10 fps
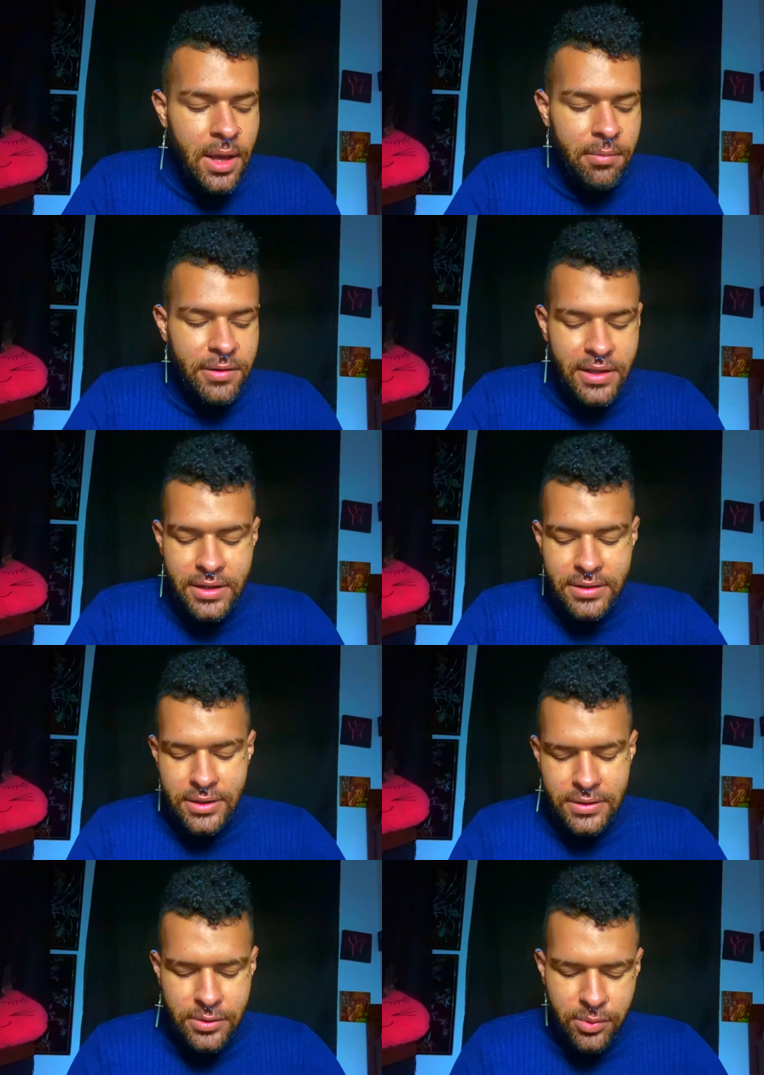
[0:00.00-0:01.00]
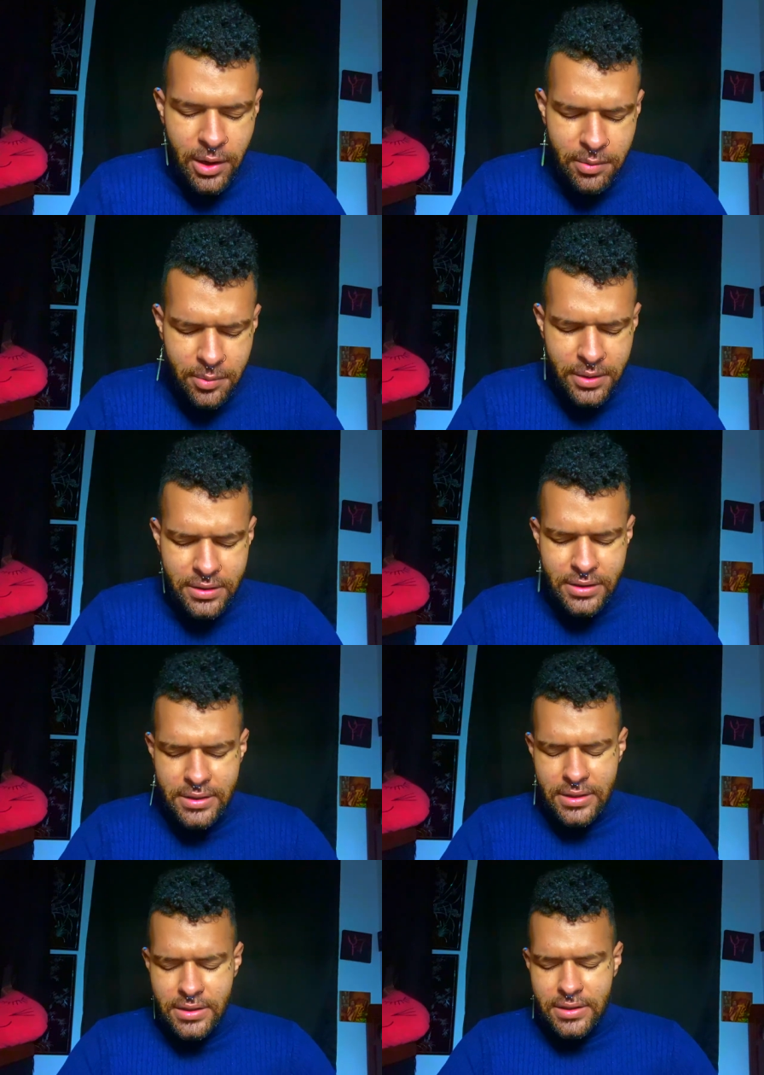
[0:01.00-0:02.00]
But then it's also probably this
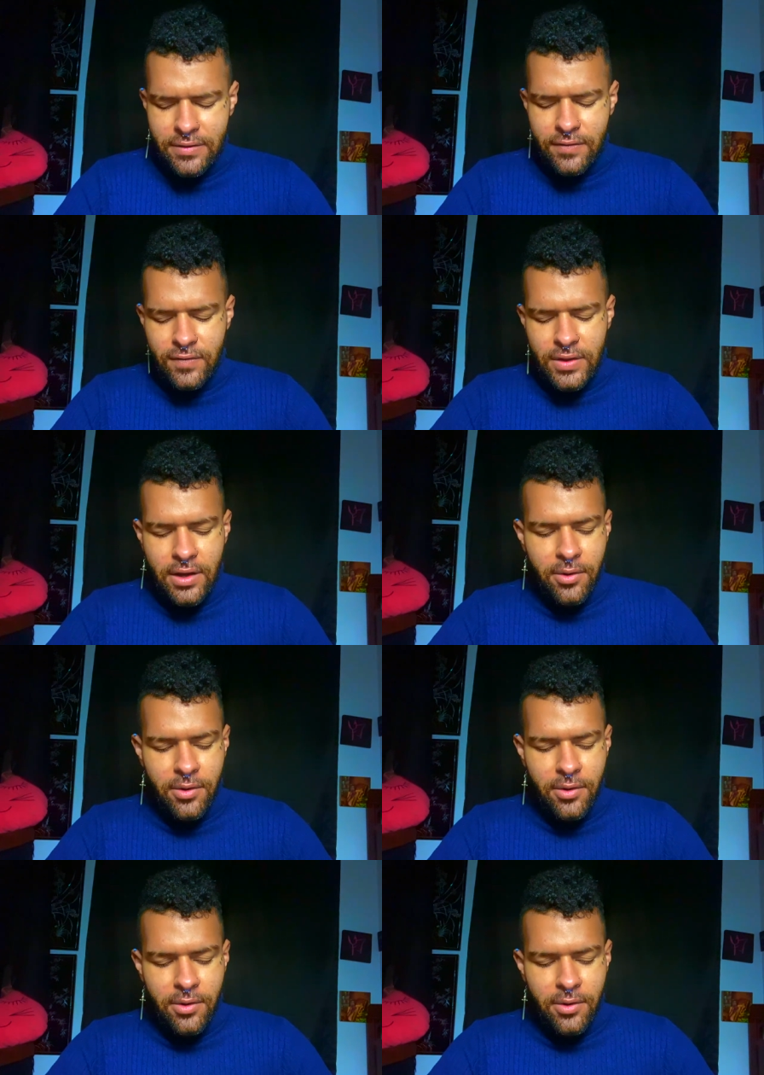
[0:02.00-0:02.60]
sense of Leo